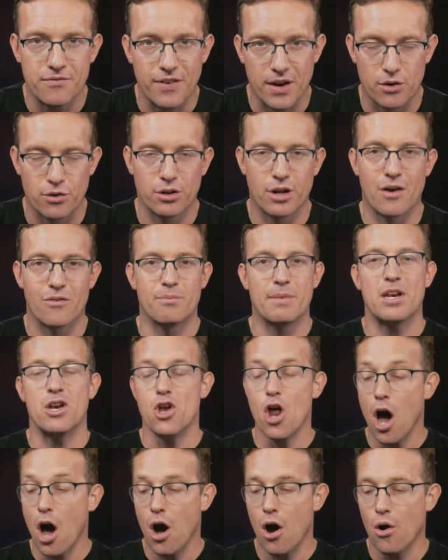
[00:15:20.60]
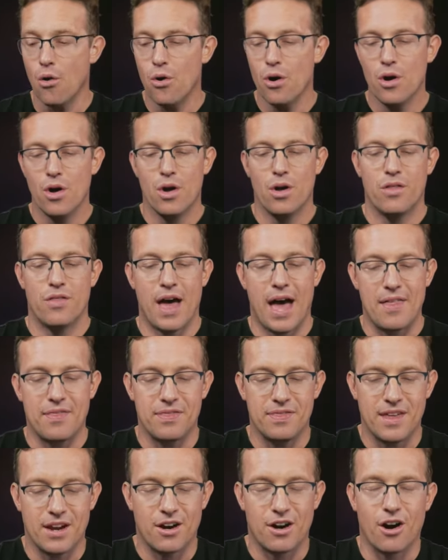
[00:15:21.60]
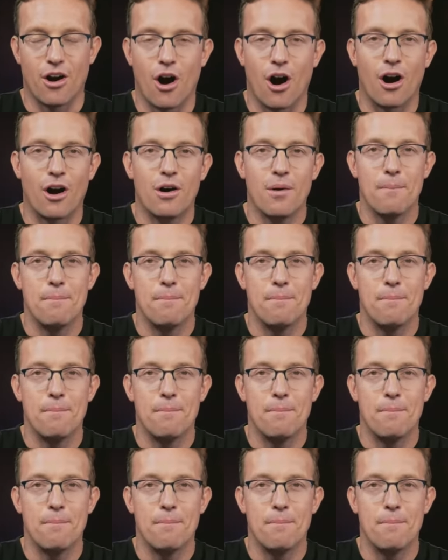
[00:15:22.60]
federal government, know that there are